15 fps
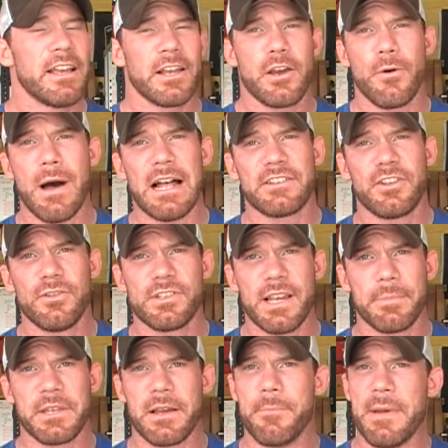Go out, do
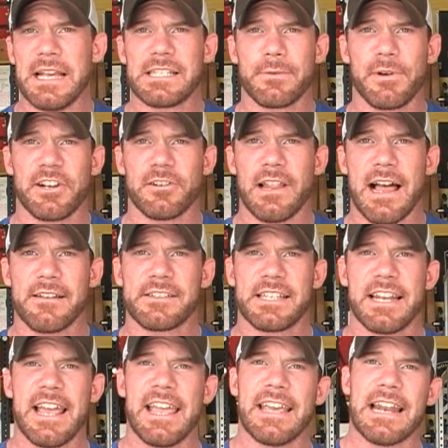something amazing with your lives
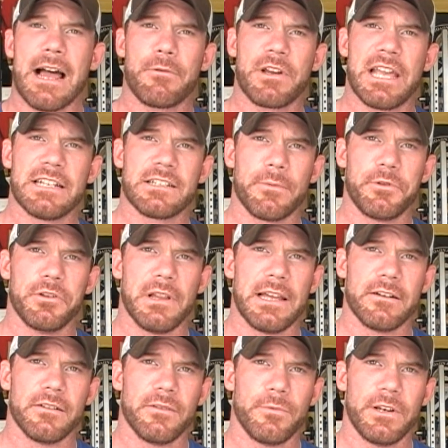today, and I will catch up with you
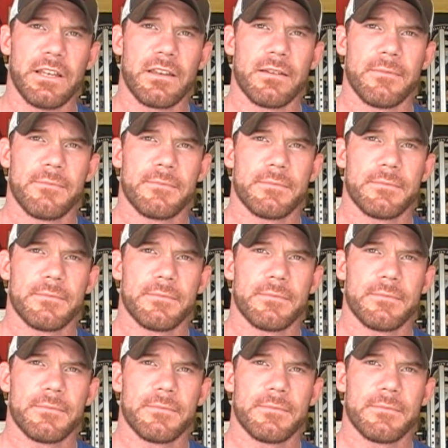later in the week.